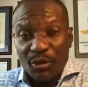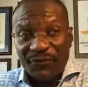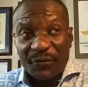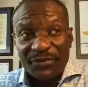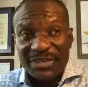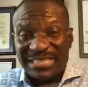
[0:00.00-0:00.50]

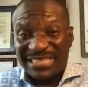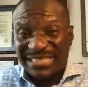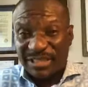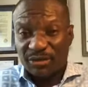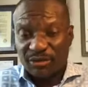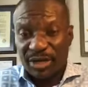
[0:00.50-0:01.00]
for these
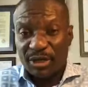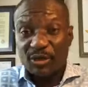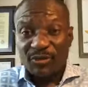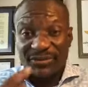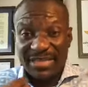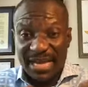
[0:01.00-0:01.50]
children,
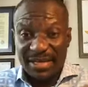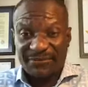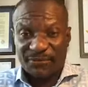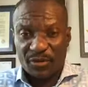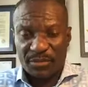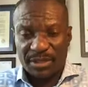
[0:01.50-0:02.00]
you've done it
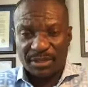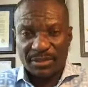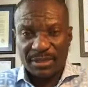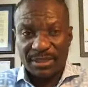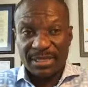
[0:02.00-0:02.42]
for me.